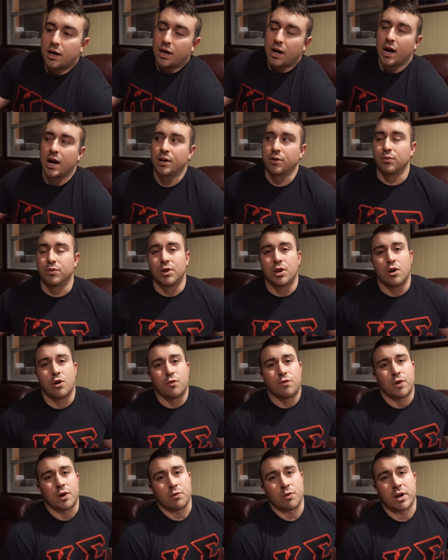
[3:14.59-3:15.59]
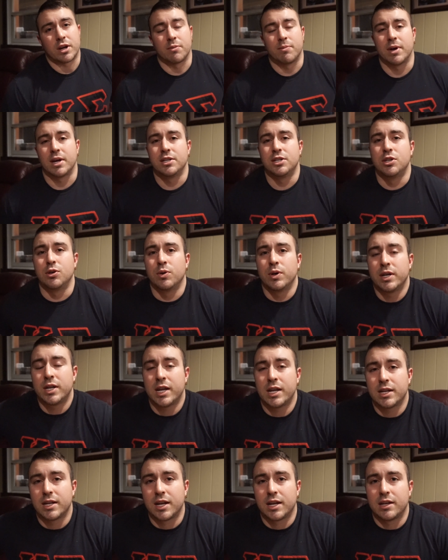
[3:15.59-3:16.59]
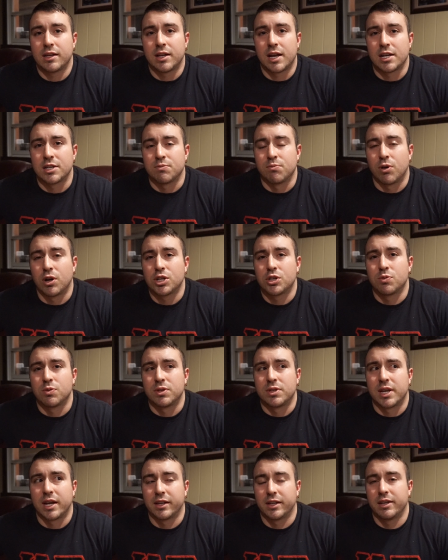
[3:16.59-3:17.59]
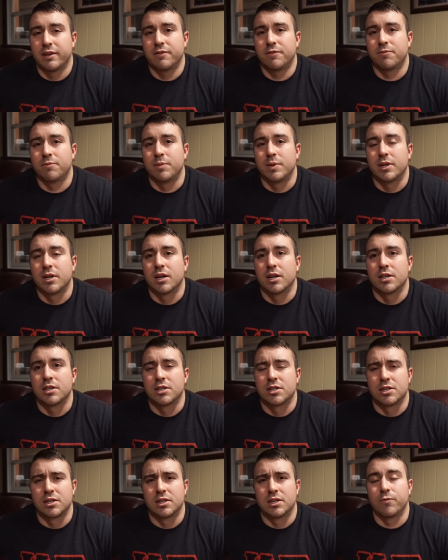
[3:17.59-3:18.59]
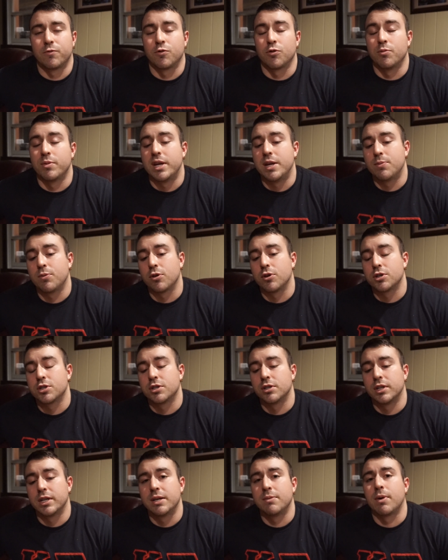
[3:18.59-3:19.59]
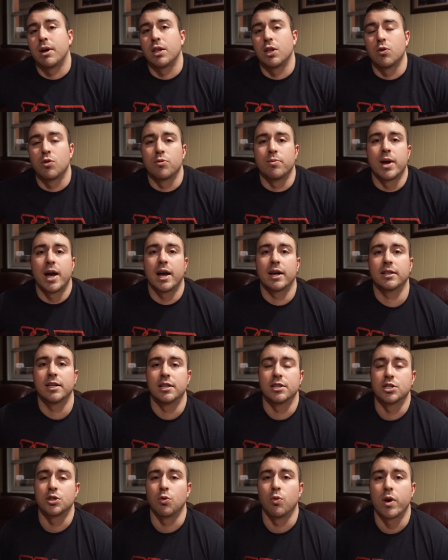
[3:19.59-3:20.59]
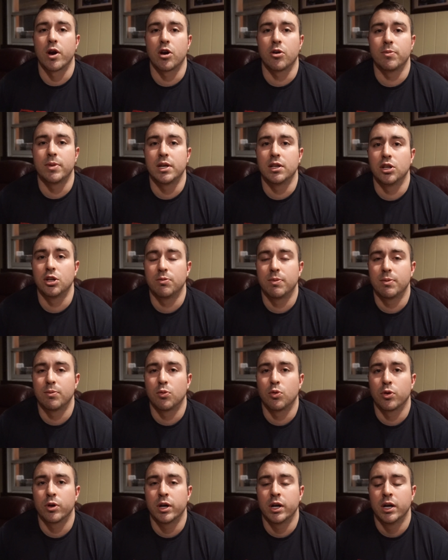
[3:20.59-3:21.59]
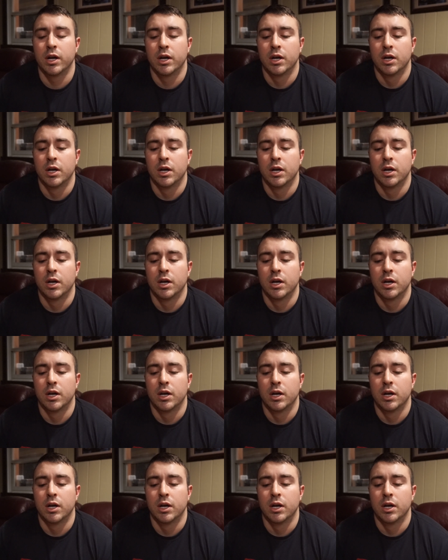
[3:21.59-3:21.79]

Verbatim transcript: I don't know if I recommend doing it as much with deadlift because for me personally, my lower back tends to wear on me a little bit more.